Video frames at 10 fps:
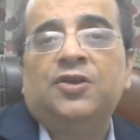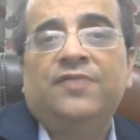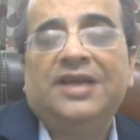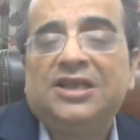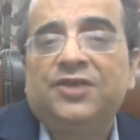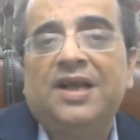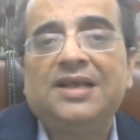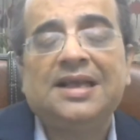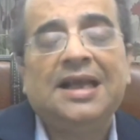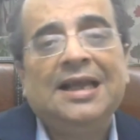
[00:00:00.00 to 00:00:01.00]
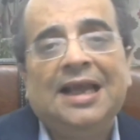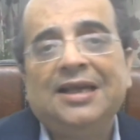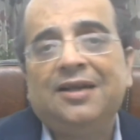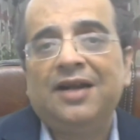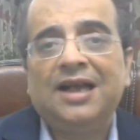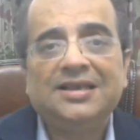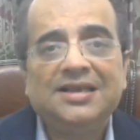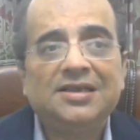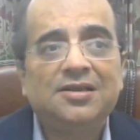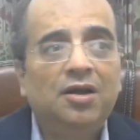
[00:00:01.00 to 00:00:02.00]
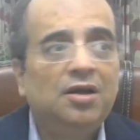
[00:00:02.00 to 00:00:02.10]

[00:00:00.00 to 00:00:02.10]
of distress and crisis